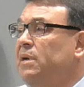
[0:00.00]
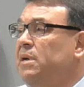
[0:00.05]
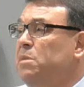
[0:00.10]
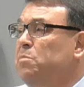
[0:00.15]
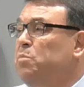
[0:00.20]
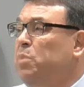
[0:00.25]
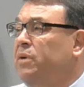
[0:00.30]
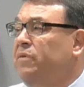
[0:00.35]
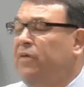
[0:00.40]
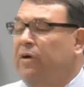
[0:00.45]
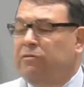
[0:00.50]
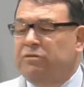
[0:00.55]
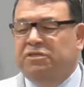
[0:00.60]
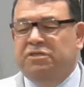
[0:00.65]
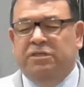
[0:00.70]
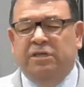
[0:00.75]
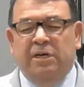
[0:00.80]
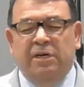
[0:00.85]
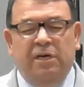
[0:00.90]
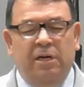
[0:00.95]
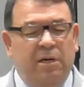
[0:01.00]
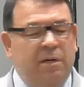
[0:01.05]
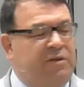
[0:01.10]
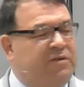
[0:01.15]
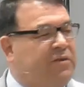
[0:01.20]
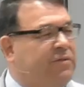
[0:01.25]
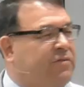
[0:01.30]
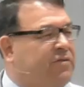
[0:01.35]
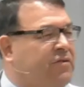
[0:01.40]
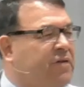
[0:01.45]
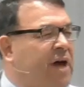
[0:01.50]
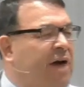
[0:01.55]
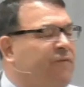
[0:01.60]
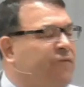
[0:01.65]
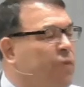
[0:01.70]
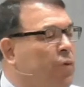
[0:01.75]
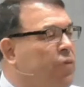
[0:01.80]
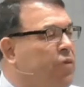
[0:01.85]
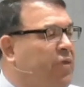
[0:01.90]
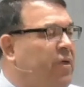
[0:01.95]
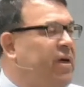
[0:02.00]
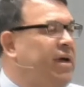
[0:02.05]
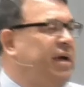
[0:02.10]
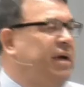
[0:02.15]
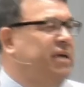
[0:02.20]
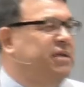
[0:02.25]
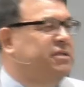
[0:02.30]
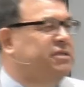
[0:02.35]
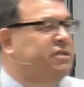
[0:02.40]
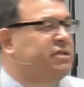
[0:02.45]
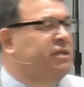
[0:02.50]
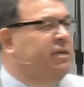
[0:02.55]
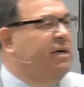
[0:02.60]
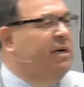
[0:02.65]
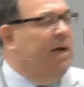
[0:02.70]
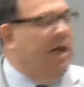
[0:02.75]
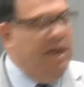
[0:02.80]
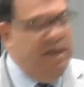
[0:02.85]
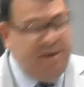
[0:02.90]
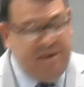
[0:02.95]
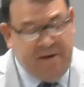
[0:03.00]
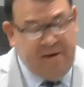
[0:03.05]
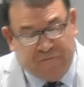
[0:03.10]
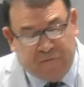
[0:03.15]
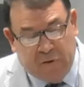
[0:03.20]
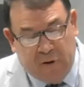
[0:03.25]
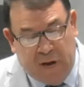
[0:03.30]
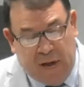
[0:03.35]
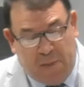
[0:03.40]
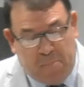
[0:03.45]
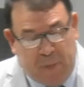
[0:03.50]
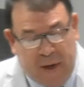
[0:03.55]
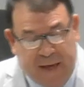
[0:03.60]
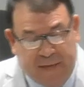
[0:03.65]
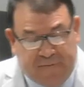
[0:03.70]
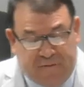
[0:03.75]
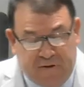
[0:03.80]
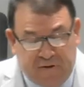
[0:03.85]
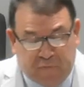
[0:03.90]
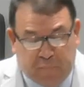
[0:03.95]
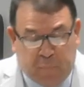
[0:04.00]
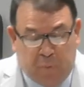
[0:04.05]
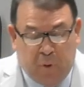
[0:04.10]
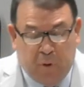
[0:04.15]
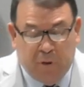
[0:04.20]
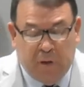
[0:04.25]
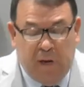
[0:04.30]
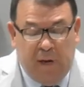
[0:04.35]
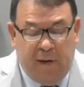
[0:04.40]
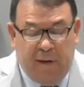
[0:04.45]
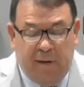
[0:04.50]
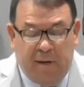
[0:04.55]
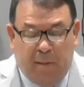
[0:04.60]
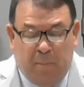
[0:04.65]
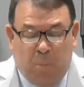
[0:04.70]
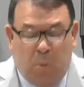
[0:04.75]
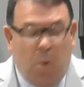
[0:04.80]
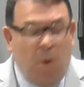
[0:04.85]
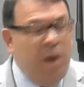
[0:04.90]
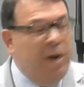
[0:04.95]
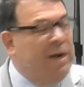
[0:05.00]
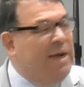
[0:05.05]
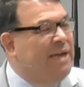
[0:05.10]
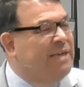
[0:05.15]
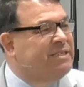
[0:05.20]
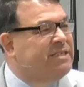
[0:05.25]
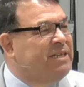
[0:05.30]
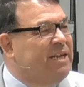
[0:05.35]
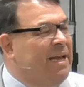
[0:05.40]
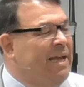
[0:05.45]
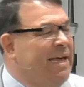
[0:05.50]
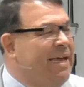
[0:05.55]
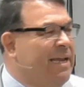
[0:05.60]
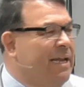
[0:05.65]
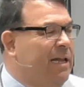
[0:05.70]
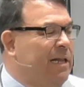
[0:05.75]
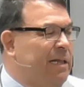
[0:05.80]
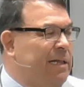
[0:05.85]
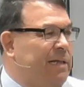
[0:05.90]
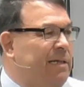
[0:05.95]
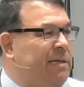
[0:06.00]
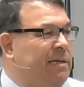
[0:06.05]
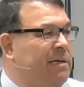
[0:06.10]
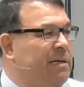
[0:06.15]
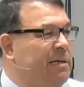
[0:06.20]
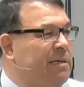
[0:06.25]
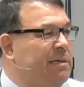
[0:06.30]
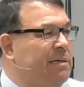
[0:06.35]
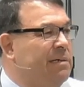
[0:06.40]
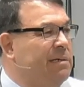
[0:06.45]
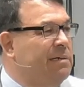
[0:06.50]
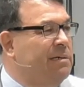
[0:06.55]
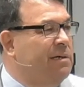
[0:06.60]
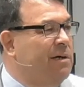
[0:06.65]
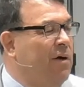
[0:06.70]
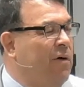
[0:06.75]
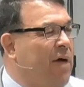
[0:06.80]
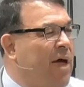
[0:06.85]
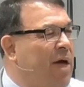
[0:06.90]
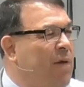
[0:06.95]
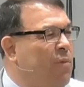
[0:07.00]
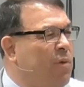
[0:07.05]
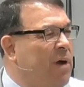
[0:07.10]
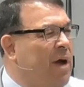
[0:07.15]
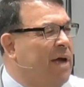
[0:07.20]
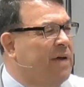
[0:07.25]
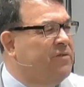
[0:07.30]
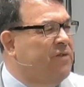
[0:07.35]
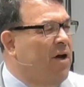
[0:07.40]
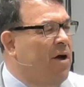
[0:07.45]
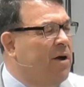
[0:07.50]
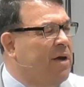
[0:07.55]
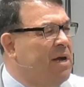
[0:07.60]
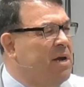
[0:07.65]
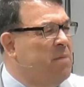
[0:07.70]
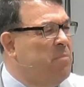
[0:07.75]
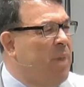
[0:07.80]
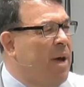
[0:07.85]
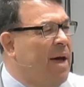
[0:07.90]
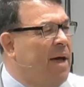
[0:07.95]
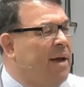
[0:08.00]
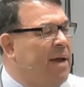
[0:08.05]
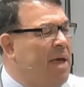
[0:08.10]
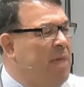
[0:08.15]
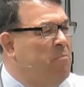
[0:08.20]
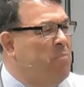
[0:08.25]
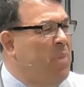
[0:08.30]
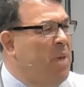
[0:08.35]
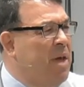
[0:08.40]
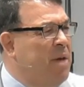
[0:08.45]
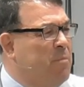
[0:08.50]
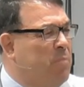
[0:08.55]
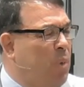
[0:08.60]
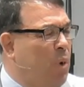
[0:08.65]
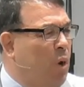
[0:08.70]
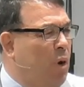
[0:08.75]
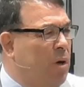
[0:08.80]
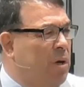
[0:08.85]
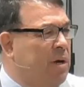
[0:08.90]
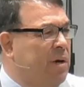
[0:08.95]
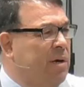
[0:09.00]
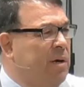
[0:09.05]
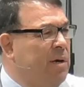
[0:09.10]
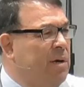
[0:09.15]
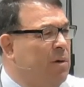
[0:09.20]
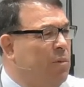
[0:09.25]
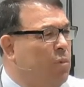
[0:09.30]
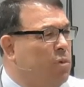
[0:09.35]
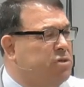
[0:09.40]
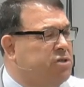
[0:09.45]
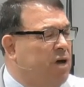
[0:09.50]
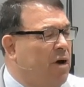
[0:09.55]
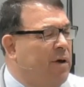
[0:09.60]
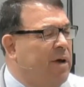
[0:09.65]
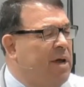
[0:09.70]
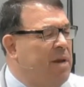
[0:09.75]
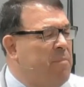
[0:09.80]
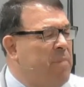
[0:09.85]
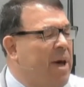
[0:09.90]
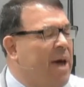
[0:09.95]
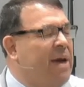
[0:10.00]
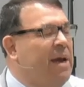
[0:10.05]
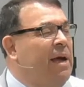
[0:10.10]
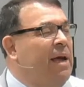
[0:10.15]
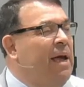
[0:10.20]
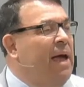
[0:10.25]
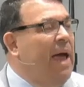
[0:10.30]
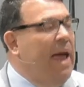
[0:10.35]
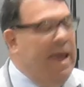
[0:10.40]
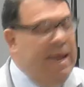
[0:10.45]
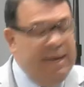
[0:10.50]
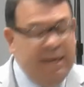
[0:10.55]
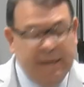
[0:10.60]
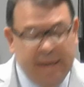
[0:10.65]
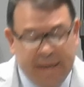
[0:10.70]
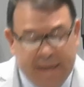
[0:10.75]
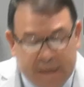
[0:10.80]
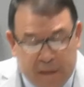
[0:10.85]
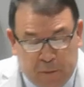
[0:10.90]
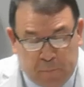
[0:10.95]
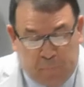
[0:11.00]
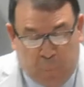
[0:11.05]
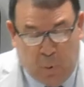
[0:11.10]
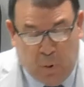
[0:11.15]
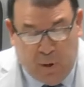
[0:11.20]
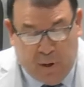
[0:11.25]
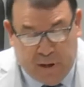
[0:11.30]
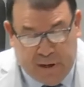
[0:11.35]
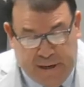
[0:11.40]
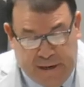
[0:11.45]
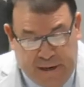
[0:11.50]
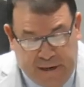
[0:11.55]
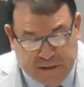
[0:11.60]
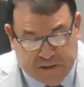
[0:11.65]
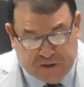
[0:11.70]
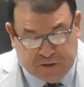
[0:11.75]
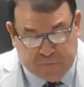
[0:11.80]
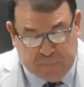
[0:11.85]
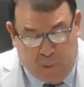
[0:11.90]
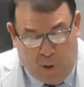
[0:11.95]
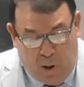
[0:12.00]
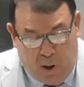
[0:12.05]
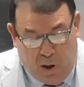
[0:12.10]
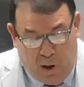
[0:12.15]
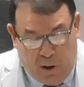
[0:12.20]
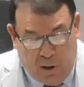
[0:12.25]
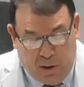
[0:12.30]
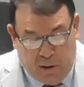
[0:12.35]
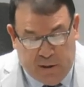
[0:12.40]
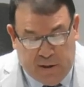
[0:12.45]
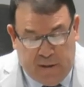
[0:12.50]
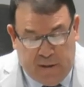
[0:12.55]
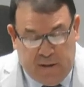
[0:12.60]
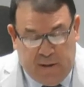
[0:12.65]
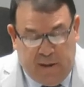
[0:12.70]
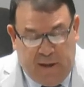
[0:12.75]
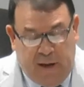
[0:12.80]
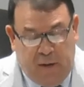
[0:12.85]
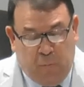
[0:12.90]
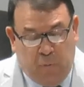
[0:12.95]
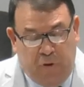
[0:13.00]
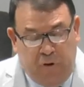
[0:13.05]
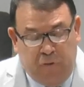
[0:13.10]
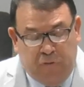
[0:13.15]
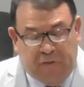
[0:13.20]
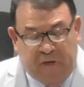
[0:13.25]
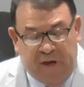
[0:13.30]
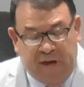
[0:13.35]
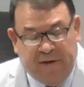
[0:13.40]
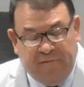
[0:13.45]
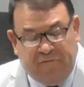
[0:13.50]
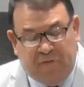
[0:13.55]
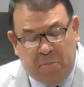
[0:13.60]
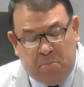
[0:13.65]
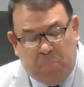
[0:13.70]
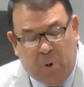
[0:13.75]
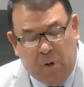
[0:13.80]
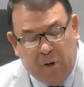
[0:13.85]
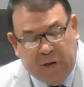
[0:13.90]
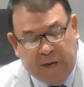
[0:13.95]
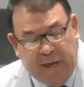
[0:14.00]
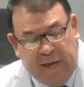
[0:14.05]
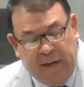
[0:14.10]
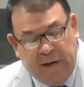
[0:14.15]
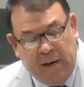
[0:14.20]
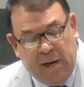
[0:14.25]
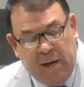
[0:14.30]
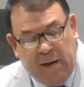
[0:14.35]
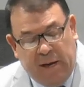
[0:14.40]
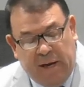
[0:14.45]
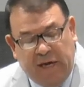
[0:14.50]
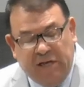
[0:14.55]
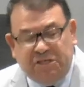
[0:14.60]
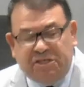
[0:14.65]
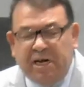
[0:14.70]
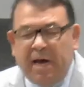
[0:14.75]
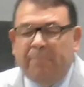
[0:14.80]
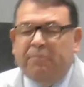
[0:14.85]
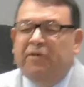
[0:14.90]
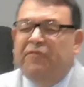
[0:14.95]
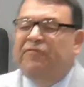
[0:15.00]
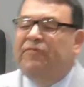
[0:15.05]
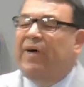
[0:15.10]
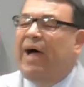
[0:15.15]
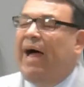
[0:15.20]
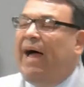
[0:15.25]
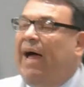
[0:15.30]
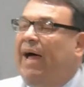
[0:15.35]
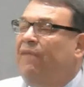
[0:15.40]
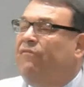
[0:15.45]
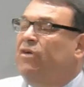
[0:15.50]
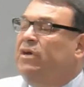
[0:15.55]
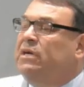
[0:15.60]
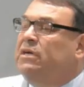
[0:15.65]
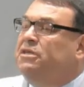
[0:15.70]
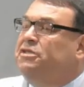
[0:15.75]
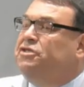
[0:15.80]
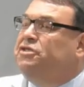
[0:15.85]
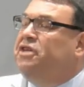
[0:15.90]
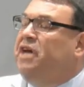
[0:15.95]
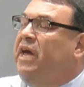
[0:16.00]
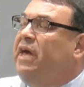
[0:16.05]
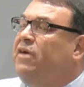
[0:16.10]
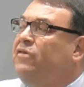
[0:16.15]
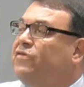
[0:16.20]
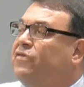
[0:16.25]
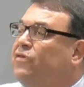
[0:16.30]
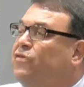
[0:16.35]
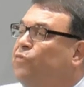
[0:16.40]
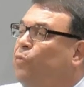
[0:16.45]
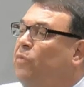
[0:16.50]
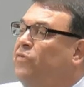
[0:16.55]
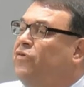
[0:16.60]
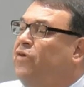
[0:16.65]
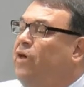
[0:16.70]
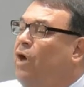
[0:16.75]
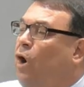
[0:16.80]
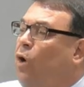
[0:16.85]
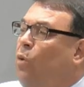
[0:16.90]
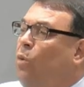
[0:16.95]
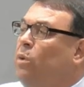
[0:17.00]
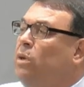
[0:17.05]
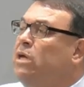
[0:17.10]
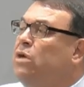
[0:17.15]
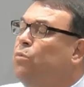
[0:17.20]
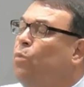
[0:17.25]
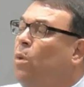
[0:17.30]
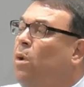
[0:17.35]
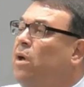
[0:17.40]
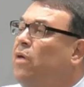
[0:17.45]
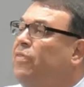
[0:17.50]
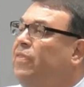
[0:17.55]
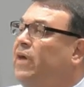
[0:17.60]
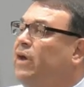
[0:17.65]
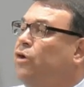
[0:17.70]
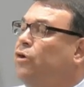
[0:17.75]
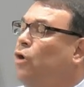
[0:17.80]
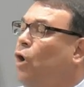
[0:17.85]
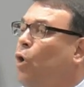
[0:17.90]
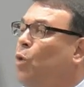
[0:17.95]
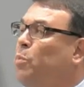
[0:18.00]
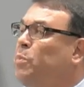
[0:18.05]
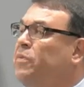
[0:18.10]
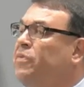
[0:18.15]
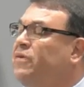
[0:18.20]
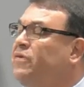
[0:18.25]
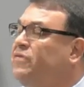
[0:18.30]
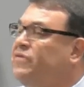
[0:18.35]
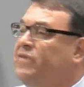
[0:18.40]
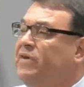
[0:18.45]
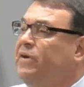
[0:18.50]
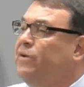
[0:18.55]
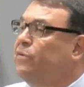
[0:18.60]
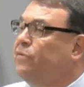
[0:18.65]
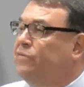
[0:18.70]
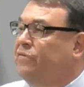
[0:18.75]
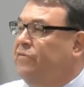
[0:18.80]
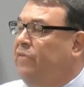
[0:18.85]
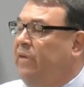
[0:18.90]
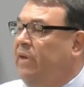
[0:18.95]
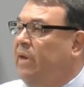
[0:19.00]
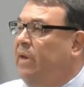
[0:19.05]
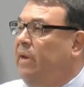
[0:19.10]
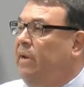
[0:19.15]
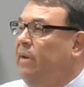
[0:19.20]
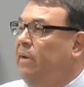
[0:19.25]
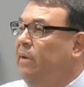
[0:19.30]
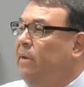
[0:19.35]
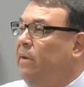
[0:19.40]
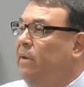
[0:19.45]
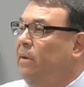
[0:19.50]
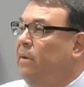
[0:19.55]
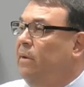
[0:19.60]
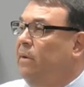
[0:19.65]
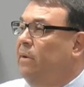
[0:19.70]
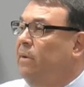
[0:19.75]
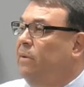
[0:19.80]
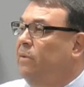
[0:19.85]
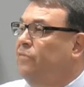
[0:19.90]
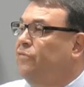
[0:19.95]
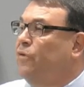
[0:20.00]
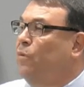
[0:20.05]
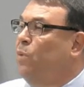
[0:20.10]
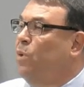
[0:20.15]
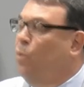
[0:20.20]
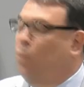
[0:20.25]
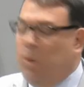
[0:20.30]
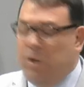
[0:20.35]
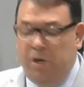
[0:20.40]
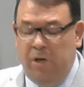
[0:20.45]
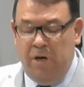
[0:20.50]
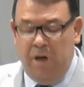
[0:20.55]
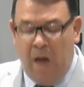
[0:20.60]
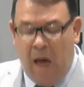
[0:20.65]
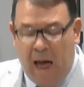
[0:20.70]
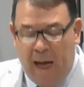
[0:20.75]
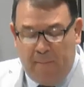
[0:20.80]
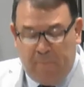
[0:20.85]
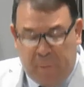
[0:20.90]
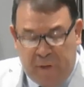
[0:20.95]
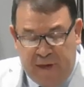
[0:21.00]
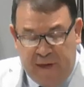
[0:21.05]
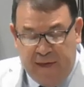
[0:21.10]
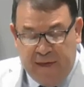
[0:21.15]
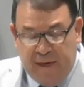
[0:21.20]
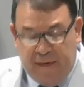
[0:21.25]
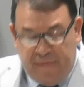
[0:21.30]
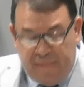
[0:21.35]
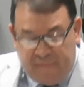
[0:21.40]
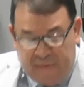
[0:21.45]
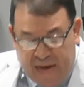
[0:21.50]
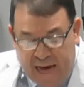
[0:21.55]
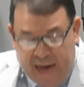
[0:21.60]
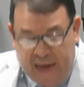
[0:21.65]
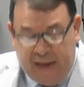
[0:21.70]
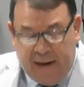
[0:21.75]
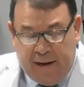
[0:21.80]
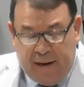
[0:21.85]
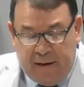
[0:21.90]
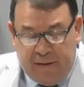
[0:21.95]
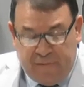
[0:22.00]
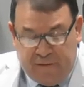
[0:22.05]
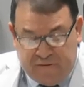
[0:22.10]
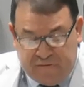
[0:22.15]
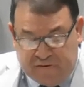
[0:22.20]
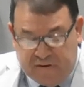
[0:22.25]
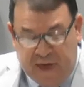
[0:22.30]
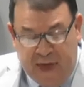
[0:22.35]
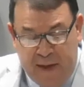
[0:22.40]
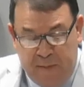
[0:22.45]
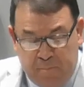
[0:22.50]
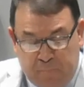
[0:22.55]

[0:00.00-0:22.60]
But there's several things different about this book. Number one, it's little. Okay, we're not talking about a big book. We're talking about a little book. It is small. And when you think of the book in chapter 5, Jesus was the only one that could open the seals then. So it would not be that, the same